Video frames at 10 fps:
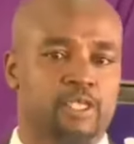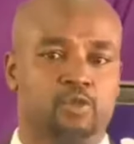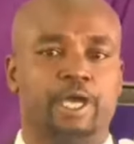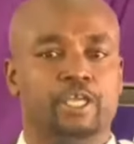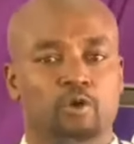
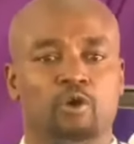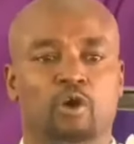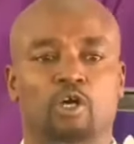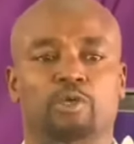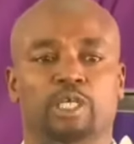So I know
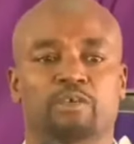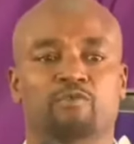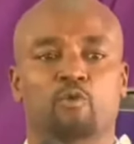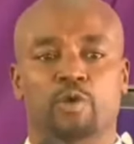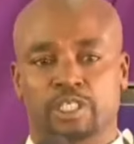God will give
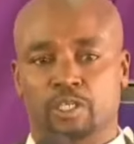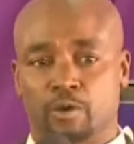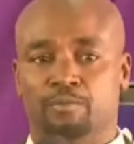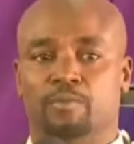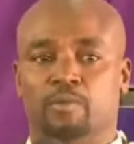you
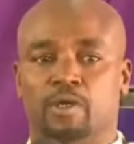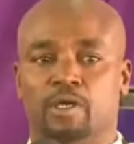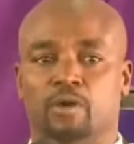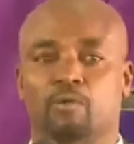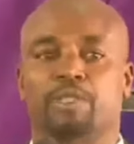wisdom
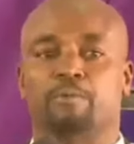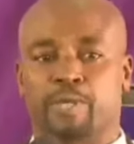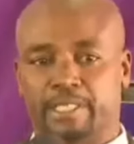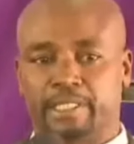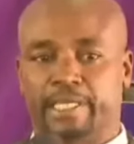with the
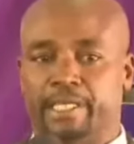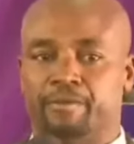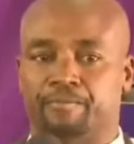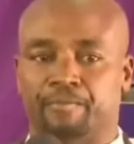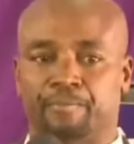
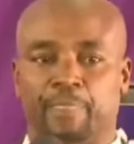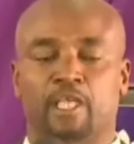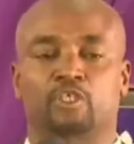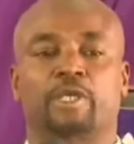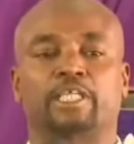president
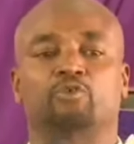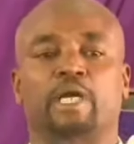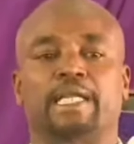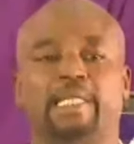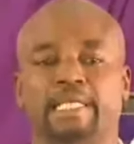so that you
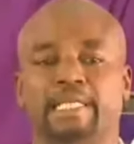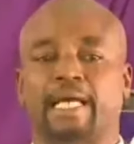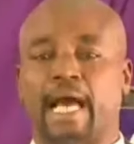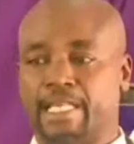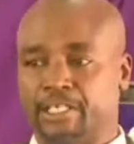can lead the
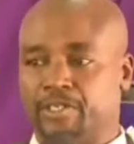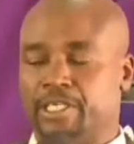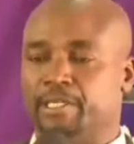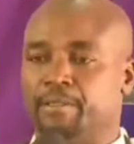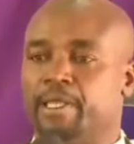
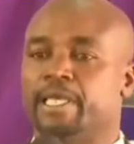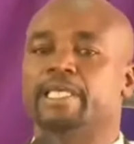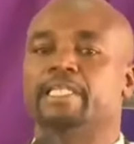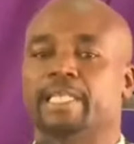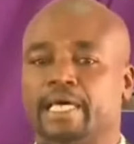country
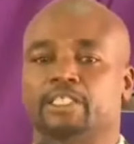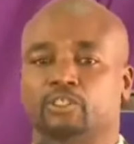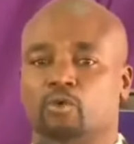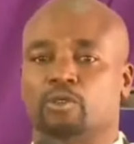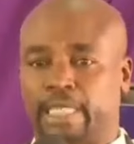in that
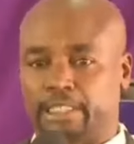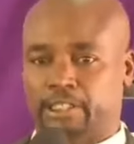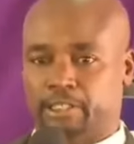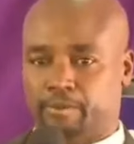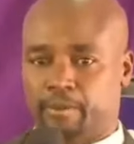soul
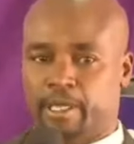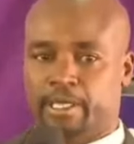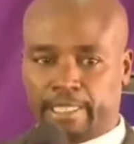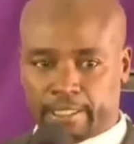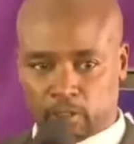searching.
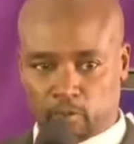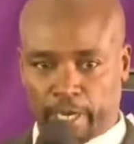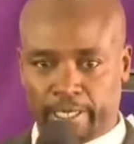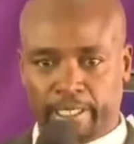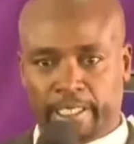That is
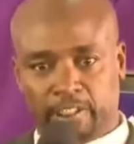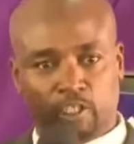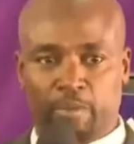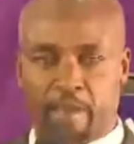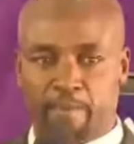one. It's
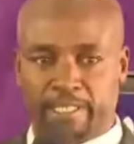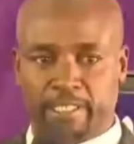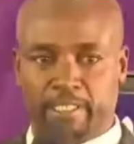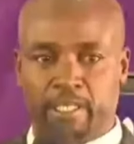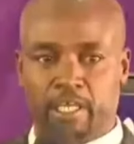not my
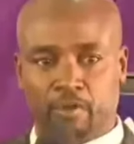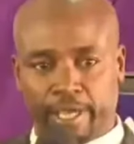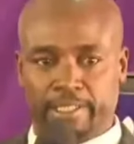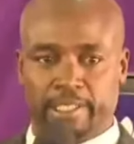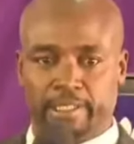message, Your
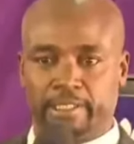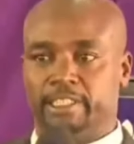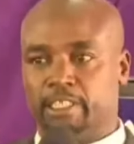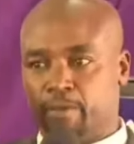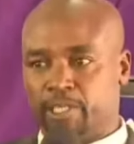Excellency.
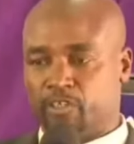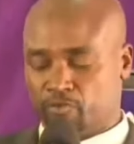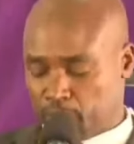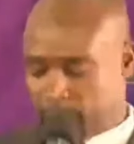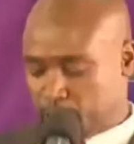It's the message
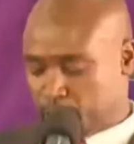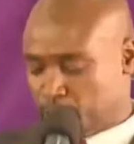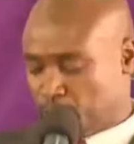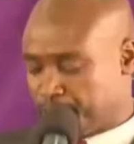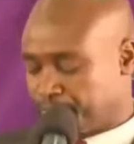from these
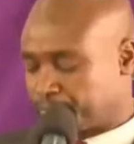people.